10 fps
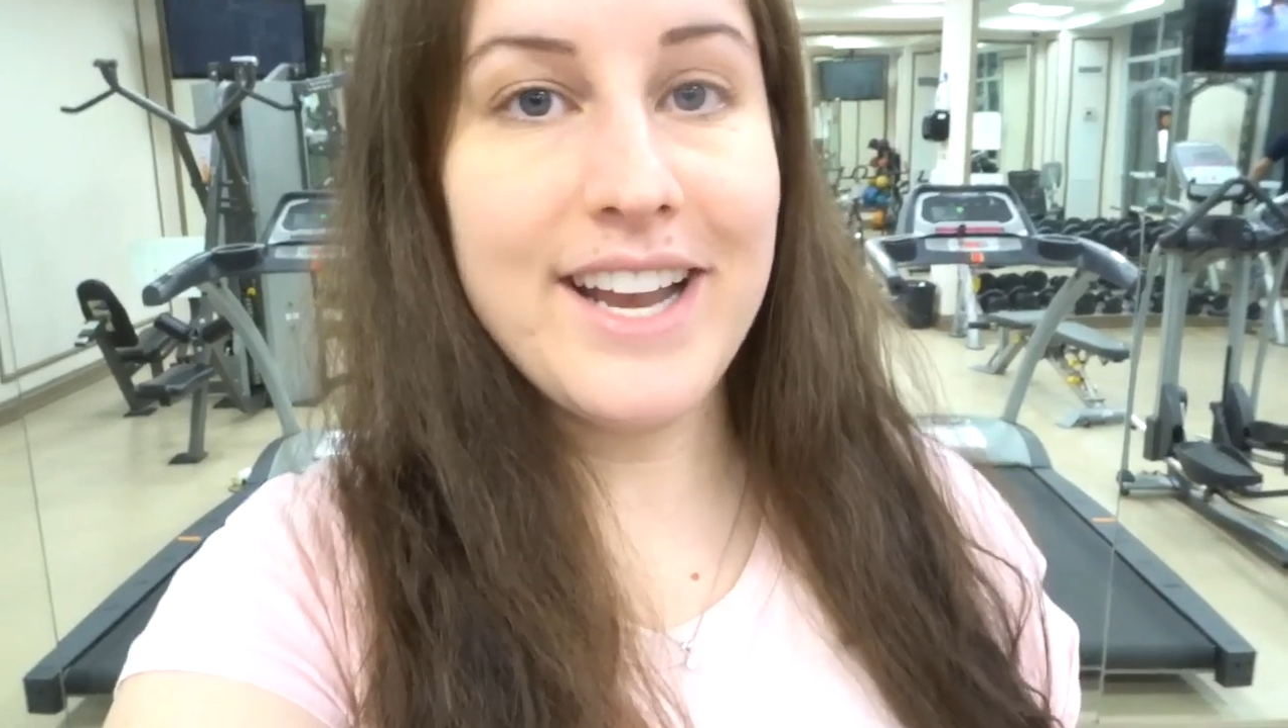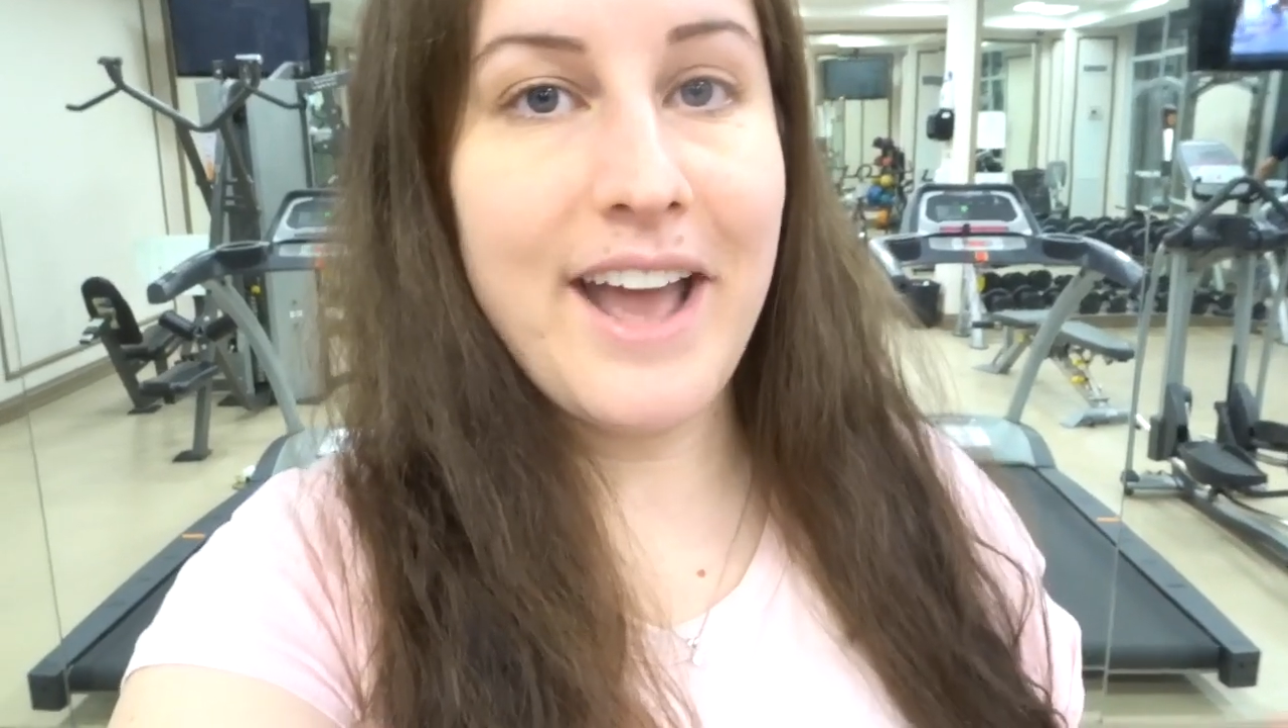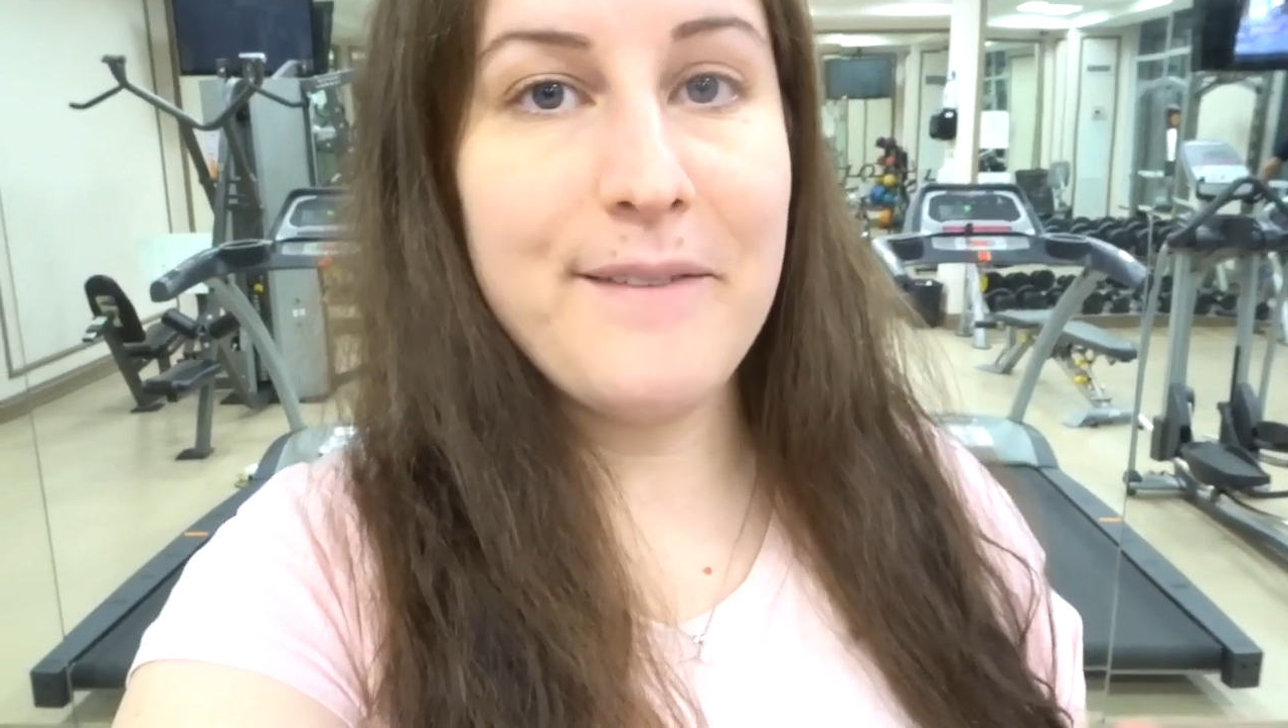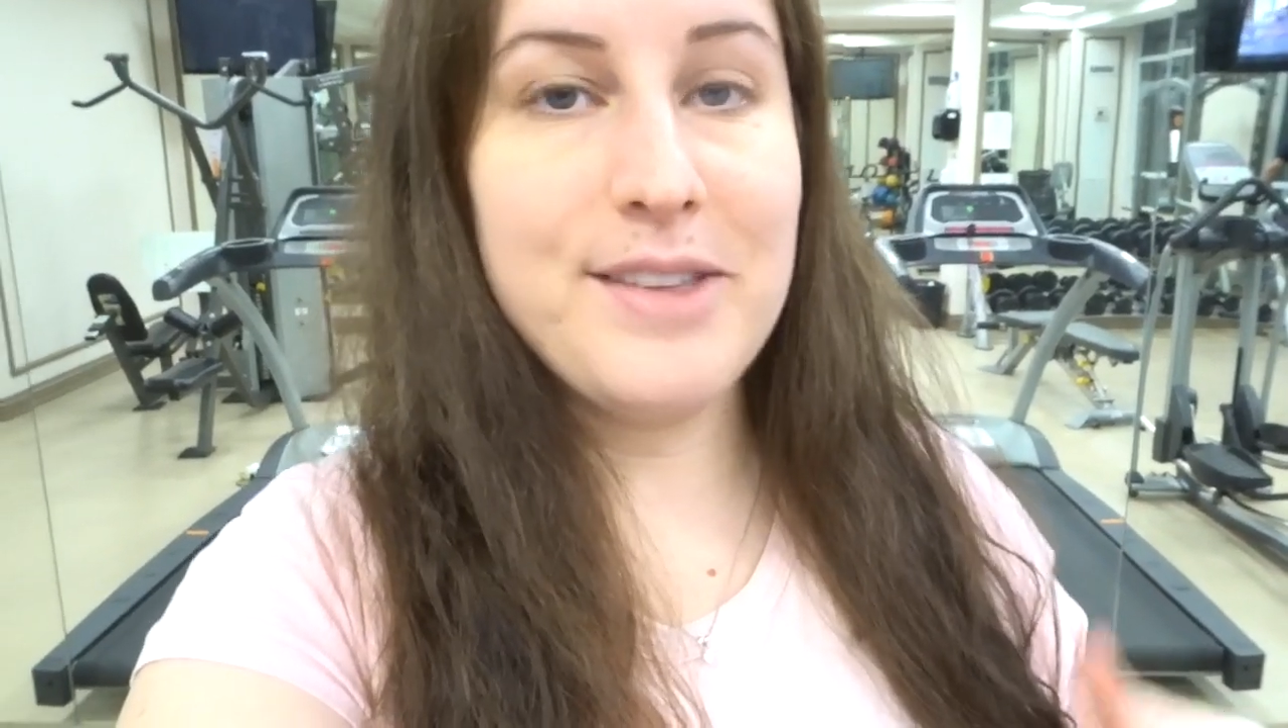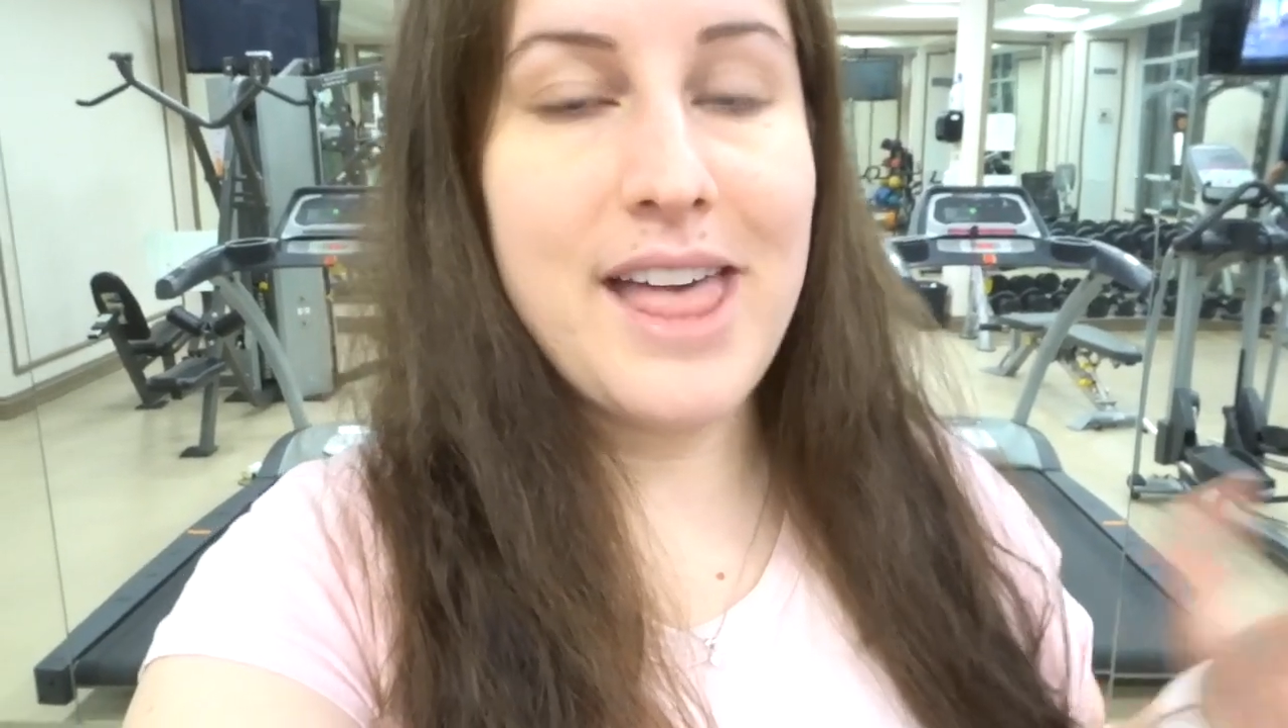and
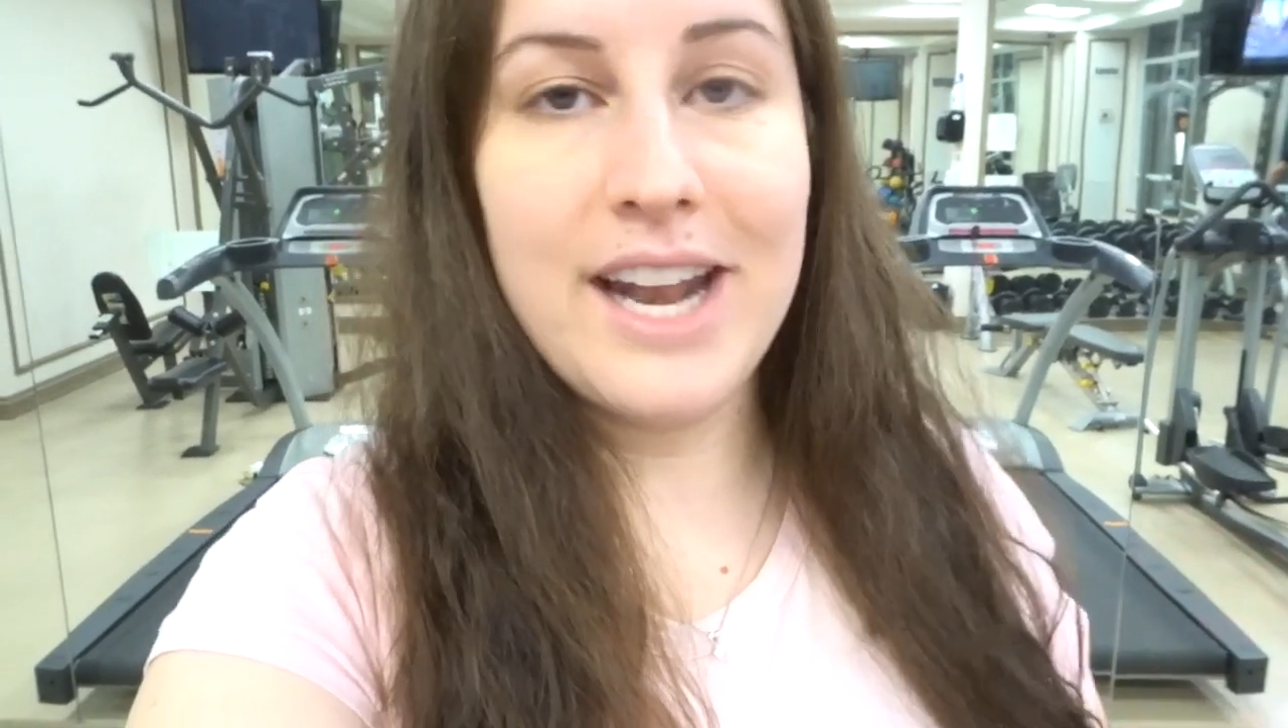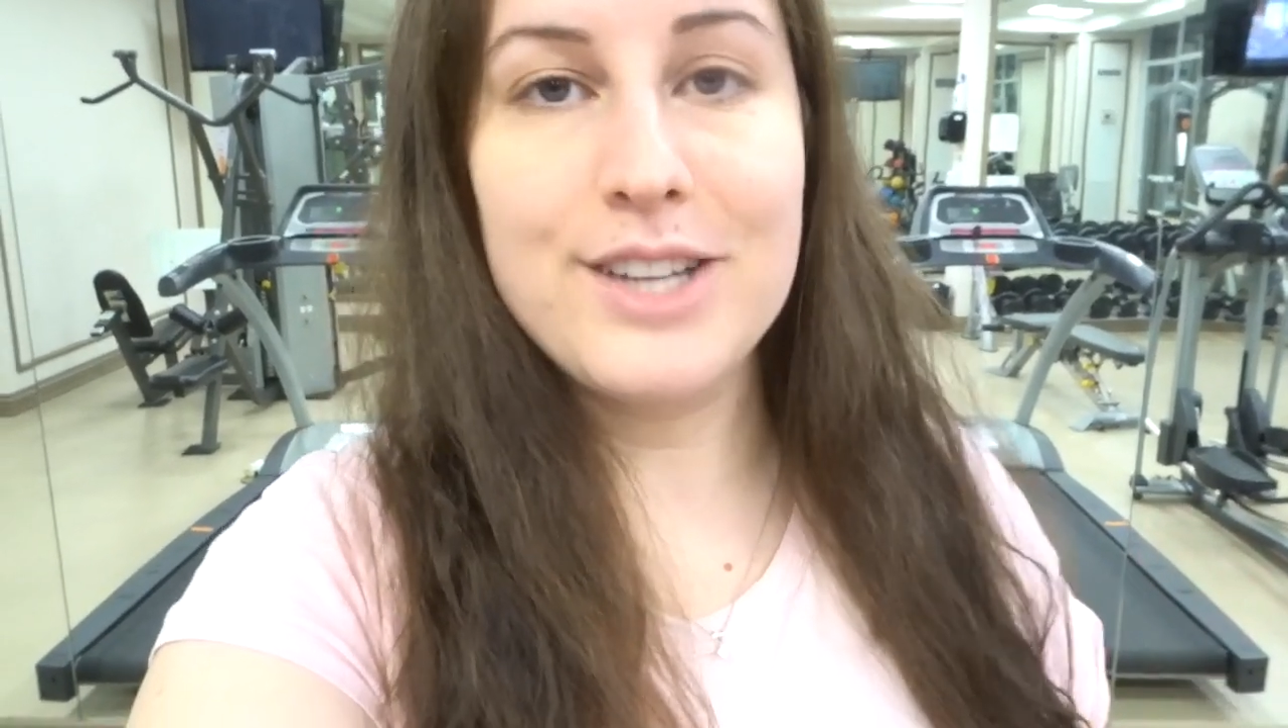having that